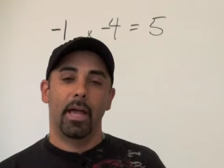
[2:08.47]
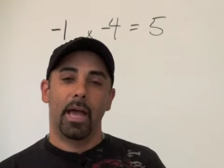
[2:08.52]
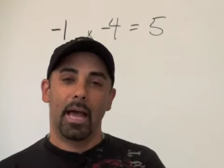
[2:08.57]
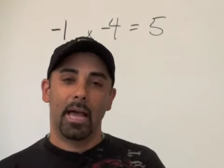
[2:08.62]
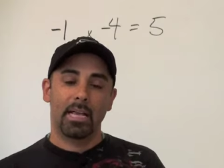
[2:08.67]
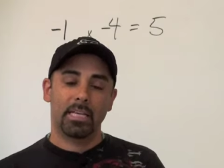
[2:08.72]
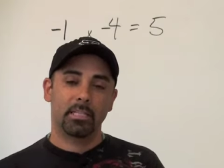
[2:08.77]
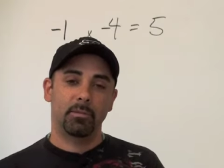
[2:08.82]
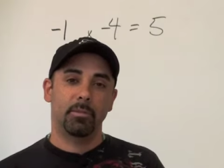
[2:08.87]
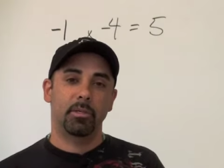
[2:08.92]
It
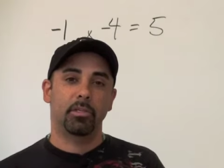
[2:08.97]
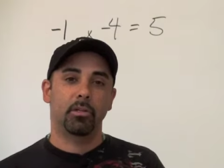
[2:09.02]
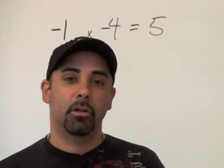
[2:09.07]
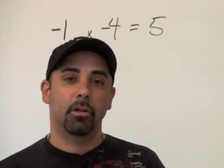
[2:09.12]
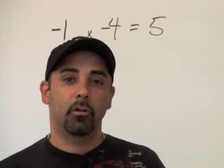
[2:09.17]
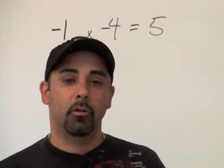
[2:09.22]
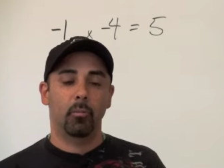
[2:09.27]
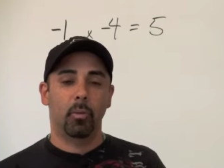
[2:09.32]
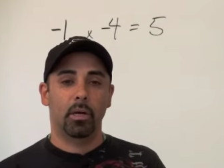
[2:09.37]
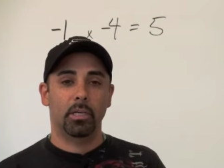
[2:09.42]
has to be
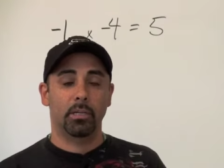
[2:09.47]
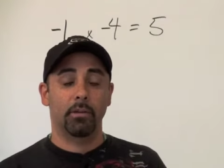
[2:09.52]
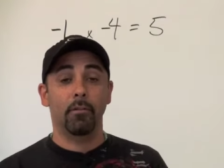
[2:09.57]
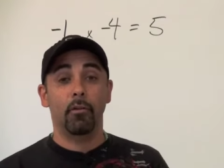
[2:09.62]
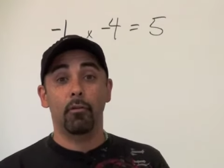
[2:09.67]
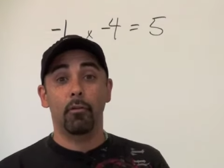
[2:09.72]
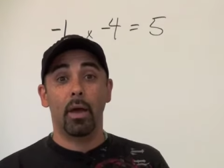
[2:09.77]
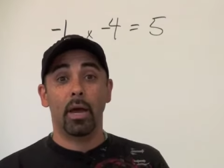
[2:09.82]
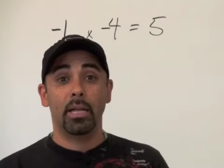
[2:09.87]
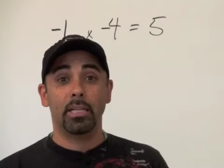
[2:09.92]
turned into a
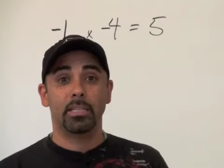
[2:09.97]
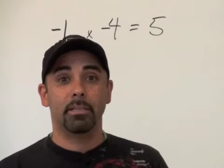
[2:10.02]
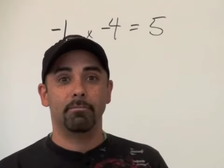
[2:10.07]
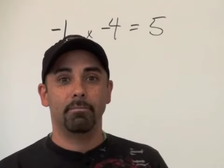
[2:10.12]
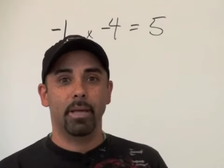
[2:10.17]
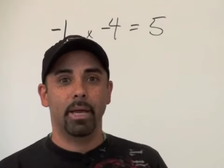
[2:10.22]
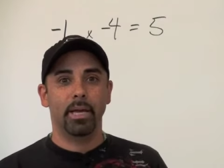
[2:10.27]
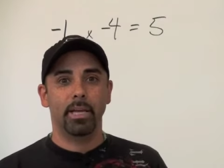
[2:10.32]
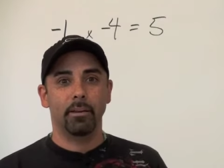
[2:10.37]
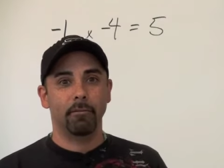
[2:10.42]
positive. If you've had
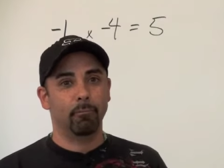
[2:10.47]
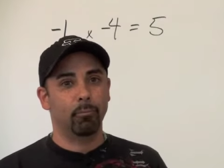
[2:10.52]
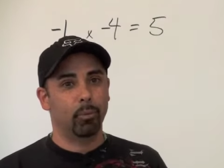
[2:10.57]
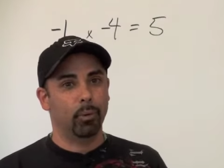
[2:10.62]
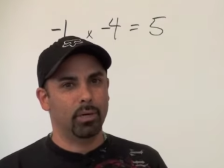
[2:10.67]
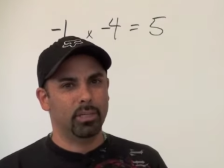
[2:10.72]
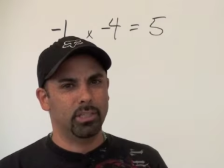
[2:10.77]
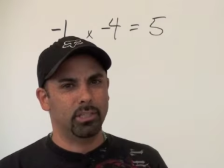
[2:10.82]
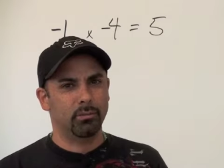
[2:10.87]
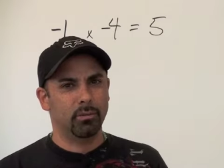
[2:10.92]
some negative
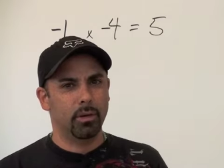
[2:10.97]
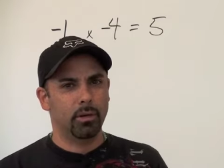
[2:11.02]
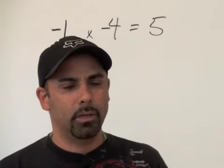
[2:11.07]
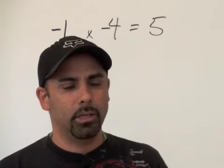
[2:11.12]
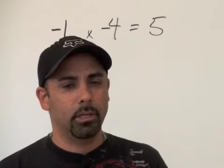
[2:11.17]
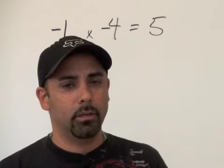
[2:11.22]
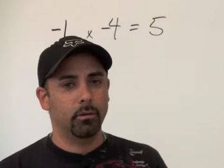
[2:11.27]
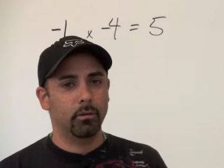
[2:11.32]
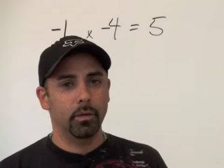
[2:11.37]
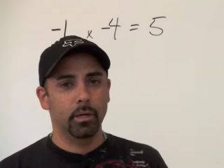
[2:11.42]
press
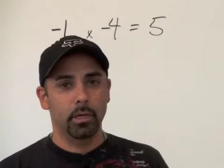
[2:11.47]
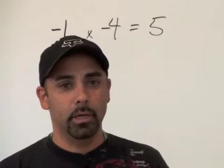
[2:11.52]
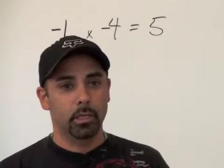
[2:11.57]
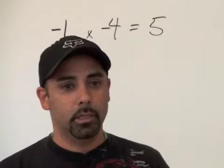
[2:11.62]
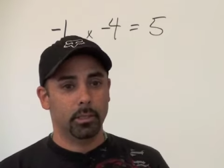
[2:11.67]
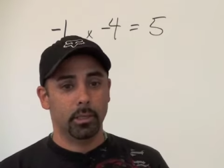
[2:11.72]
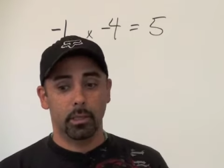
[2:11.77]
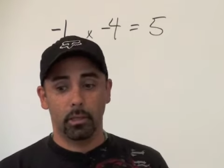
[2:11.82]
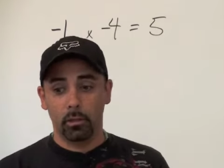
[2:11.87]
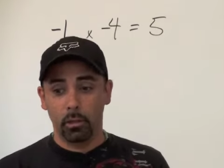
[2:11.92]
surrounding you,
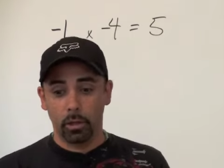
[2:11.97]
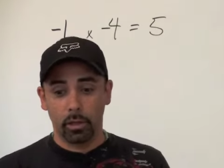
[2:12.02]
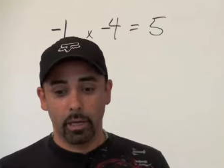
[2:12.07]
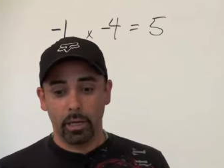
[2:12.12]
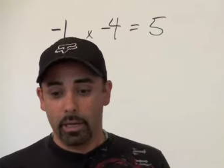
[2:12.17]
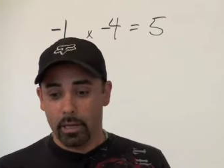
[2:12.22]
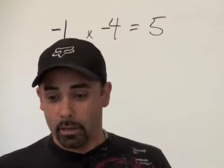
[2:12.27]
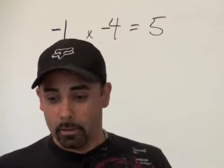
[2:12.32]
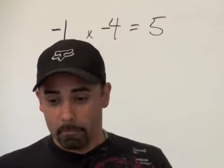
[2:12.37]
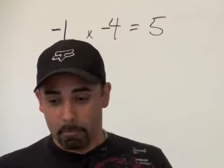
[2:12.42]
say,
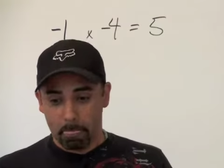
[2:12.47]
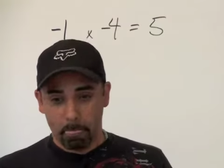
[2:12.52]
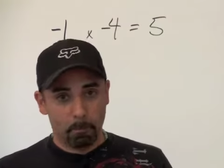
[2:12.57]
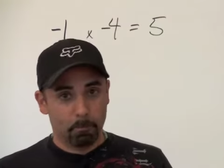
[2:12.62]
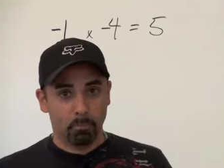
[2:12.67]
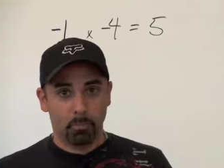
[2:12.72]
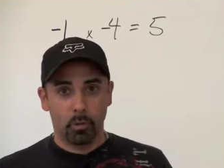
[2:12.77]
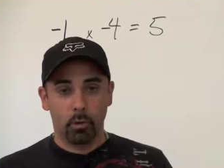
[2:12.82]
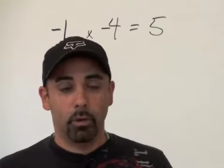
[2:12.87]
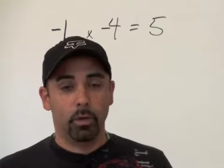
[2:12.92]
look,
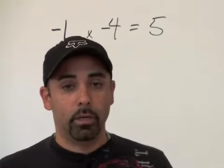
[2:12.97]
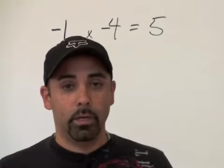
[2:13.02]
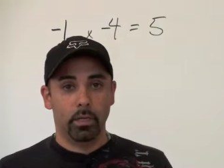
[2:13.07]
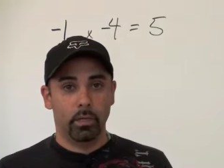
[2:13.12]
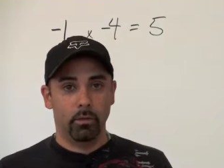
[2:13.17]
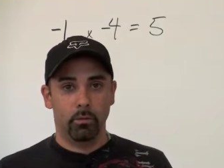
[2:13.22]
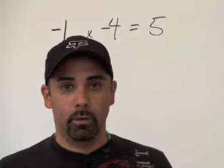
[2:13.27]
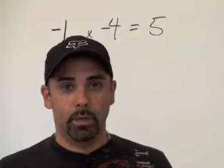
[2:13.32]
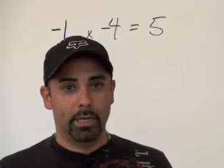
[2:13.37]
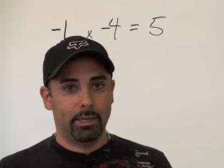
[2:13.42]
you
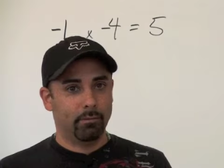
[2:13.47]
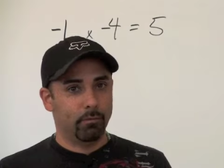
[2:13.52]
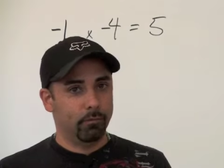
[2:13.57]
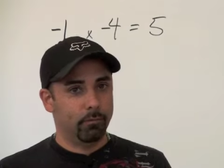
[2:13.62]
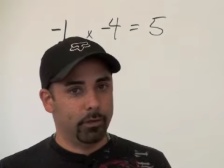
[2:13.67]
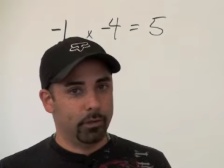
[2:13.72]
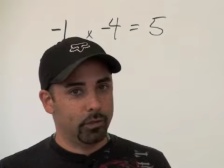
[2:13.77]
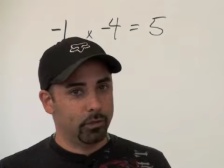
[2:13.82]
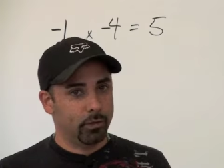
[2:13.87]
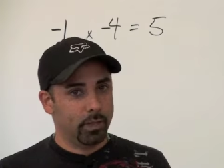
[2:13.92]
could
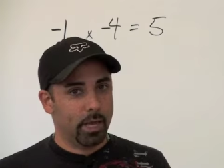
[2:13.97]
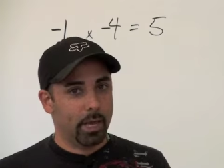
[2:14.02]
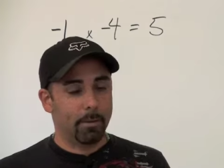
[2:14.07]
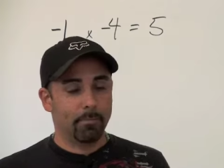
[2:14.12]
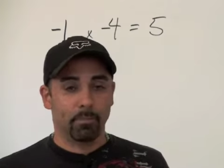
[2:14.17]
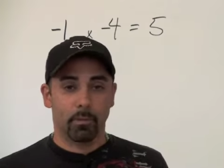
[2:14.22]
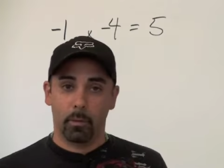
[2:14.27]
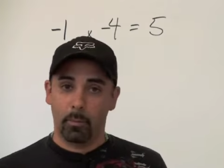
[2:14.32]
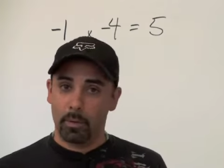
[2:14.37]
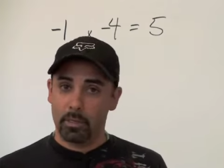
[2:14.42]
even feature
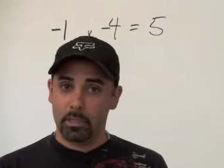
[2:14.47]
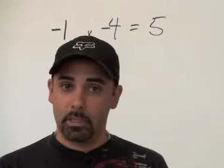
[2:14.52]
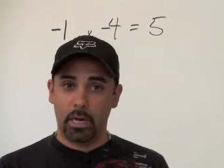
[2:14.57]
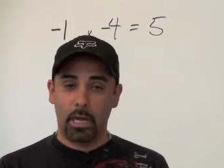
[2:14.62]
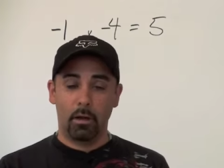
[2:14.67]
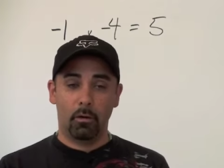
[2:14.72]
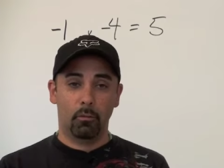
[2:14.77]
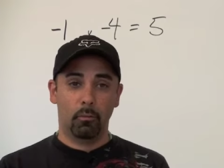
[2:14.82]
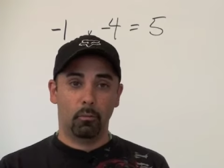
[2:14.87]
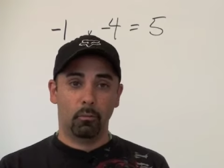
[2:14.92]
that. Depends
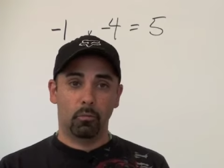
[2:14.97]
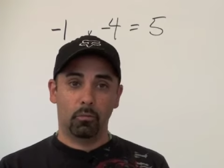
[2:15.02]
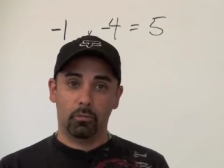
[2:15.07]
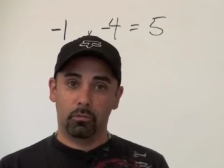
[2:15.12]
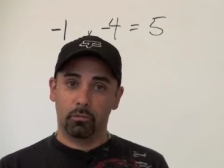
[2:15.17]
on how